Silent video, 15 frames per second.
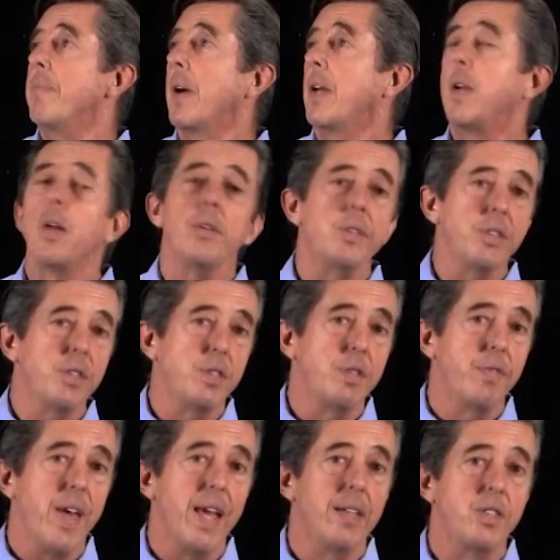Another
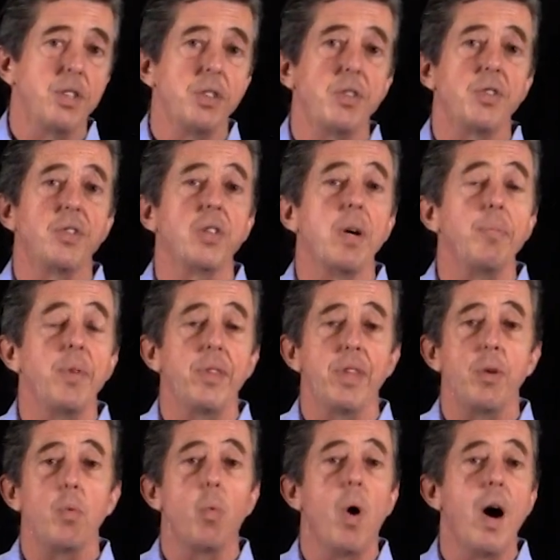disadvantage is some of
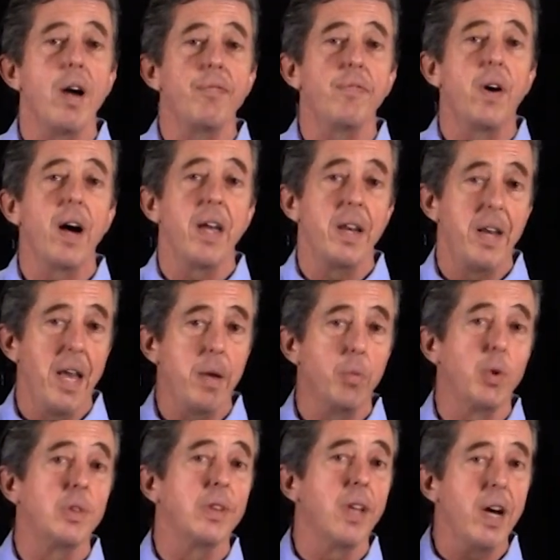the Wi-Fi
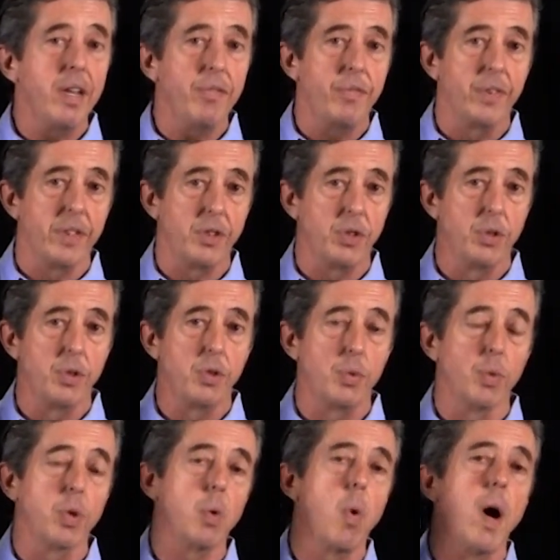enabled light fixtures
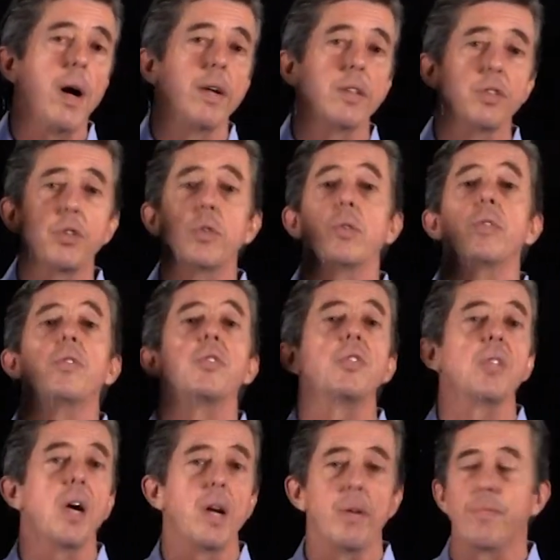required a certain
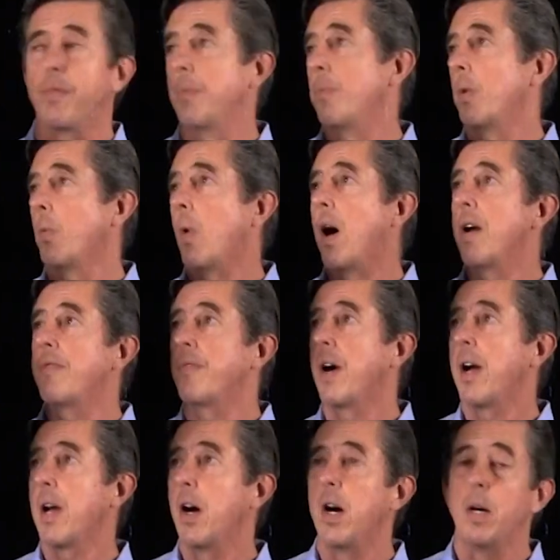setup from the
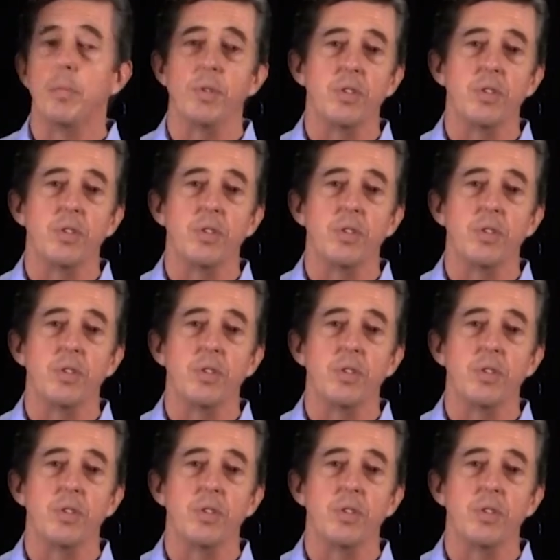Wi-Fi hub,